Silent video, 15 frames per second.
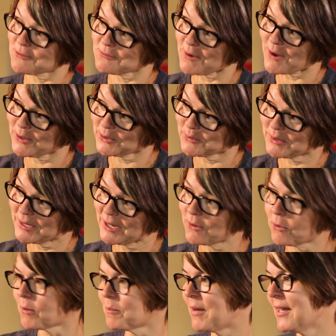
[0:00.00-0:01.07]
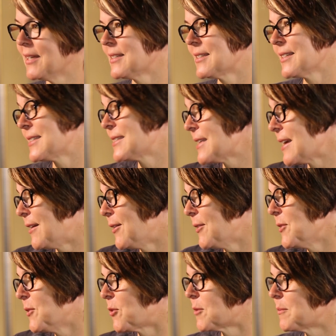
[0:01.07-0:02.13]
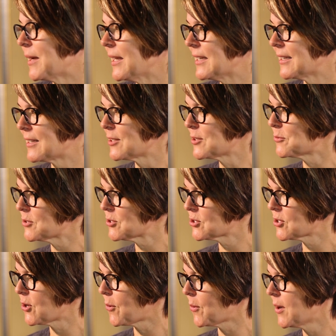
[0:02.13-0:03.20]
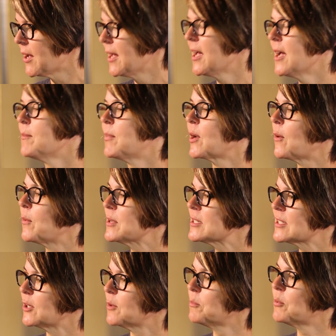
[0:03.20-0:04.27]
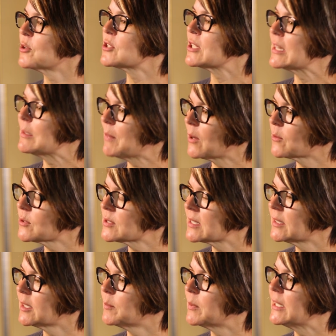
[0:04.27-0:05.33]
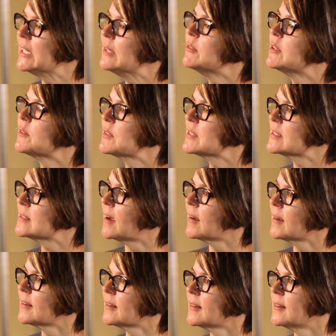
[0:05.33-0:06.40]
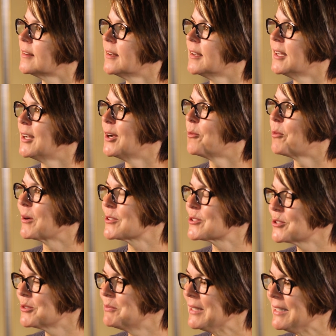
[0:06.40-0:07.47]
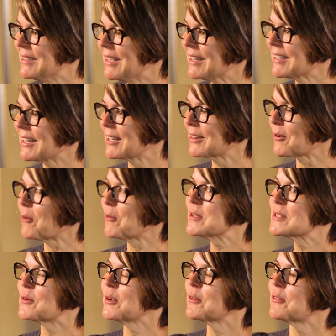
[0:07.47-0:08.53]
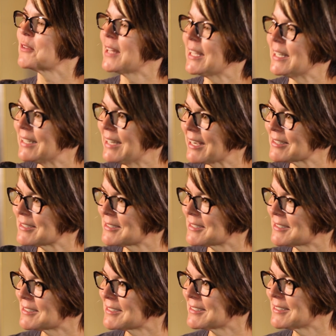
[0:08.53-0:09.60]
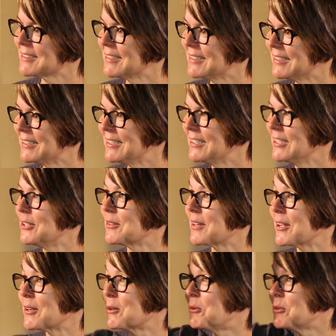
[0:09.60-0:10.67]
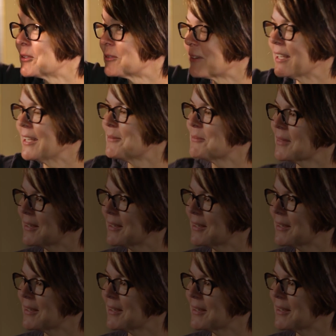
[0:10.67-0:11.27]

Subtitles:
a following or might sell or might get into a show, but always, pushing the boundaries a little bit, even if it's not where it should be yet. Like they're always going for that next, that golden ring up